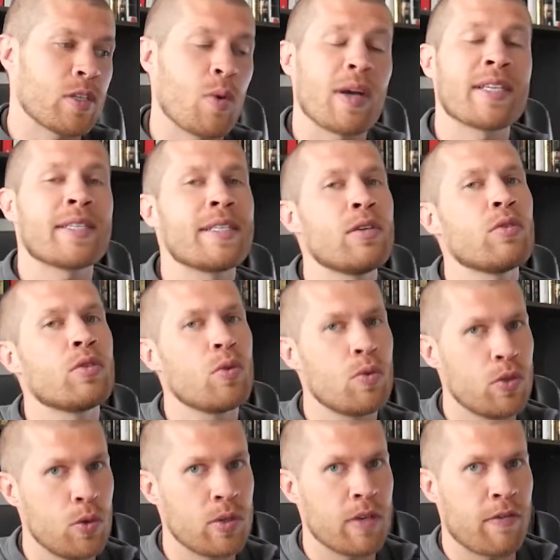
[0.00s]
So I still do
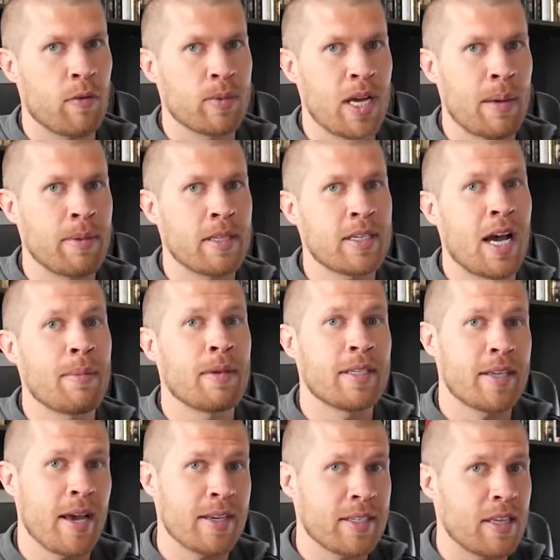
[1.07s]
use it from time to time to
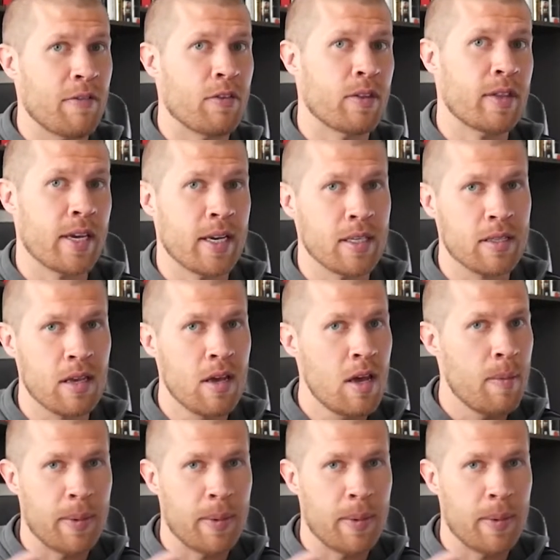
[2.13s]
test different things